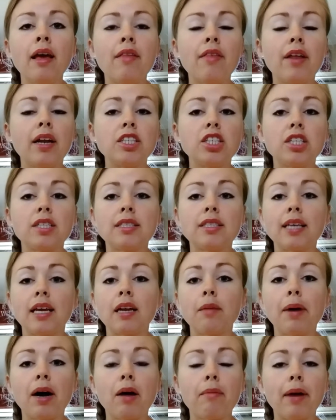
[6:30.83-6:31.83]
I just set
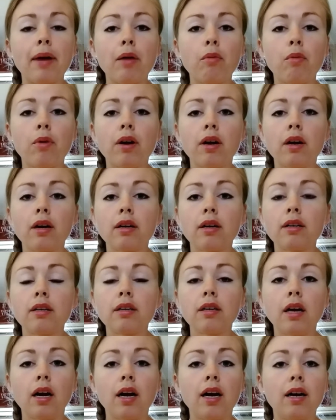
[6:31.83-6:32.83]
about my work,
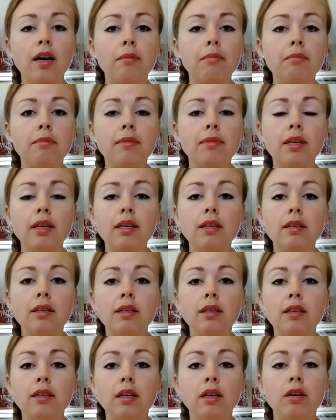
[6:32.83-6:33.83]

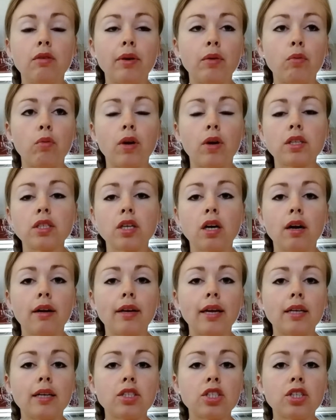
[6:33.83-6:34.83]
and worked hard
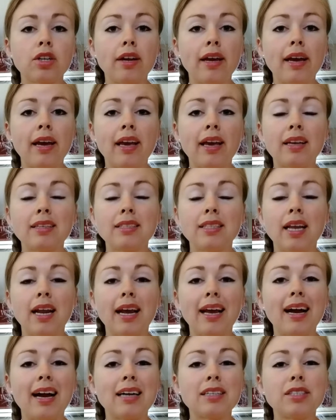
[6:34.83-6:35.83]
yesterday because then I
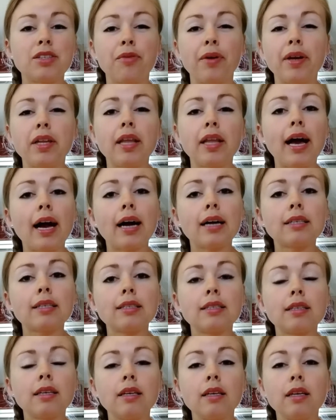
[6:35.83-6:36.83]
got to
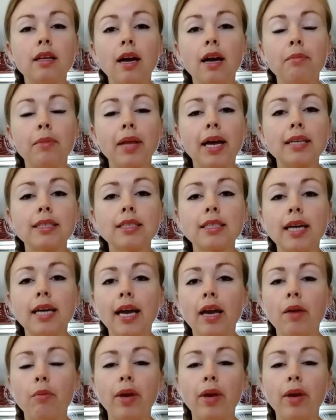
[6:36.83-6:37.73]
relax last night.